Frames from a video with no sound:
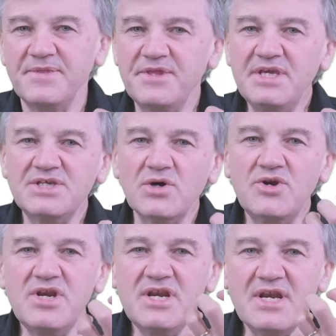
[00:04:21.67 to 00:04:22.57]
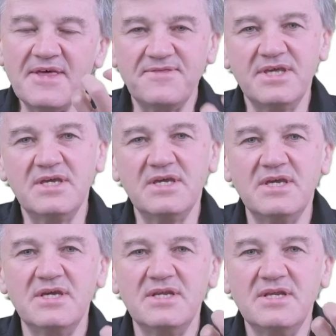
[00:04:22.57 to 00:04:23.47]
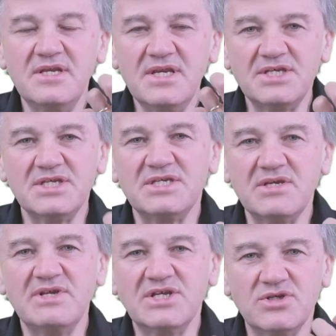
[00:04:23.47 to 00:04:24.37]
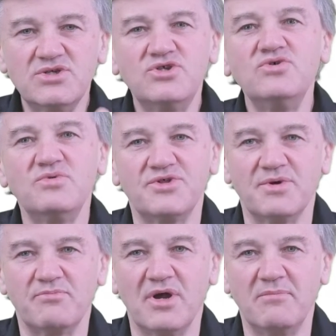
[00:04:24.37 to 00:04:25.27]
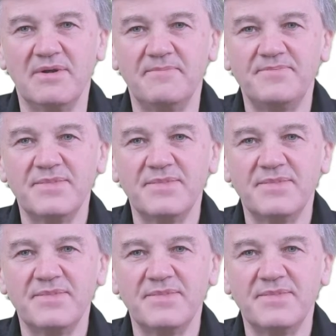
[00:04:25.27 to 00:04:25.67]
These are nothing necessary to do with the problem.